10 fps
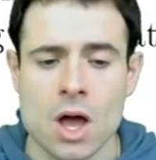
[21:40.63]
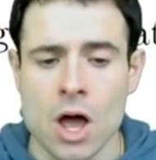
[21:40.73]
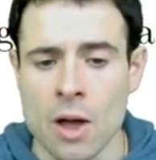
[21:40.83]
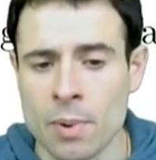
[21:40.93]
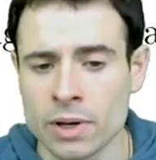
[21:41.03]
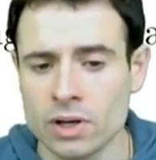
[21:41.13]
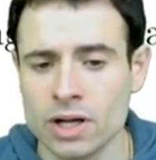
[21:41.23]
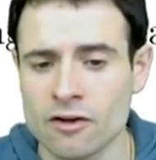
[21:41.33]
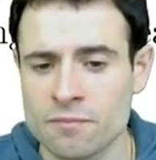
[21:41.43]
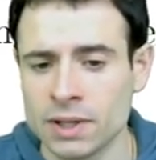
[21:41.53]
A bundling
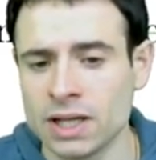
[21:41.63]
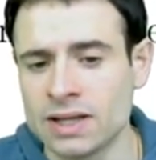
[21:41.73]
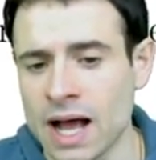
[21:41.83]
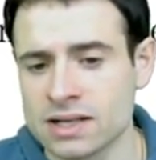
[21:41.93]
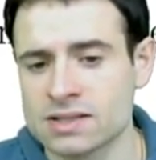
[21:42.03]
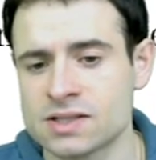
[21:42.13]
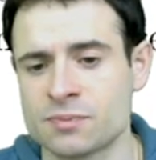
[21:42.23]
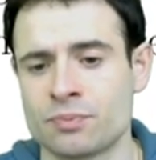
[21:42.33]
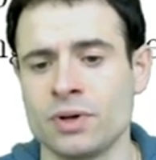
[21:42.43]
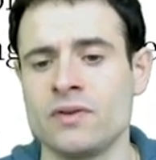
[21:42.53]
of many tasks
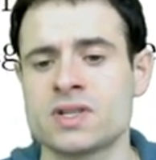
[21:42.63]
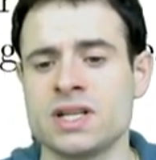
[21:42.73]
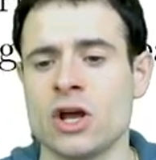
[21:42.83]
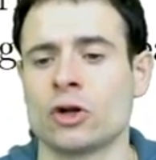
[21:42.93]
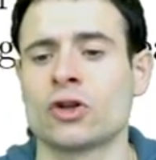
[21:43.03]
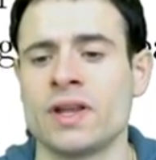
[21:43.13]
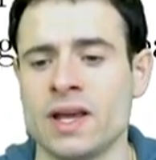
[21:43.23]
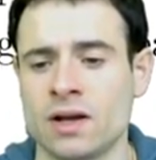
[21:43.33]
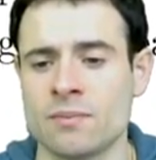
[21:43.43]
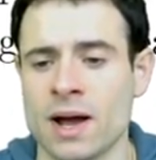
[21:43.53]
previously
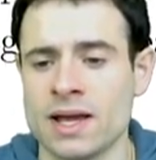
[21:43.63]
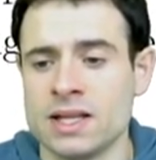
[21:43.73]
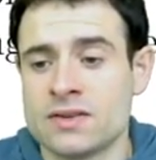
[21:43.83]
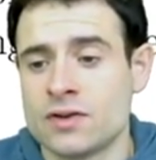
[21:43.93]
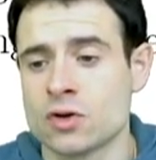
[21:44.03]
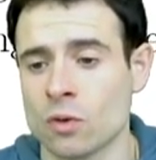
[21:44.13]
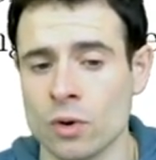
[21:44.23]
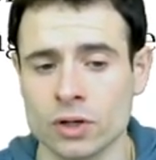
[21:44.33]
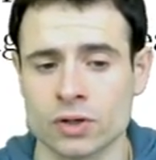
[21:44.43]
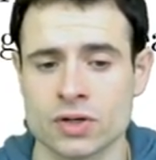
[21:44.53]
undertaken by individual
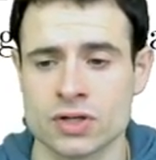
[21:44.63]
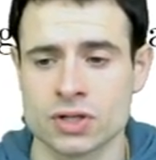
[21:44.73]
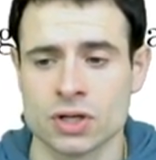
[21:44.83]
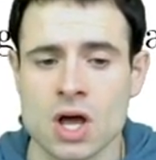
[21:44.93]
workers